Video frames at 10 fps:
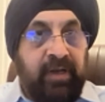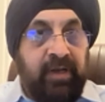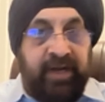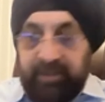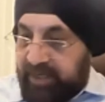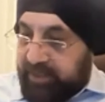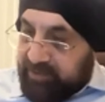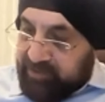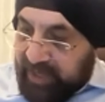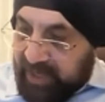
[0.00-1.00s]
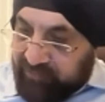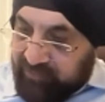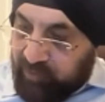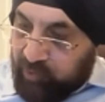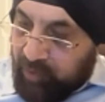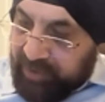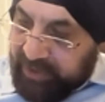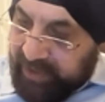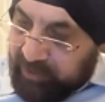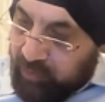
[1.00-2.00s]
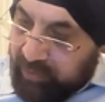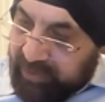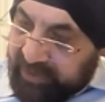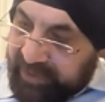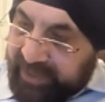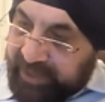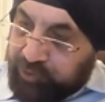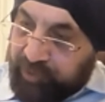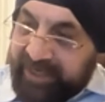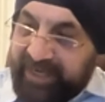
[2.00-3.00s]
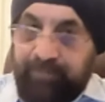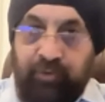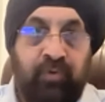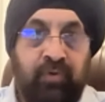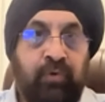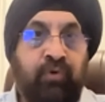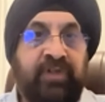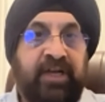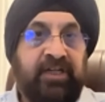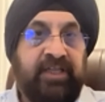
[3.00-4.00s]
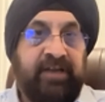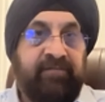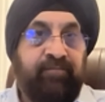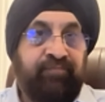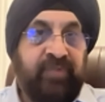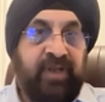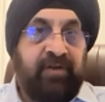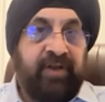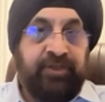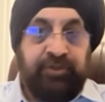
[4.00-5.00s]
it starts from Guru Gobind. It should lead up to Guru Nanak Dev. It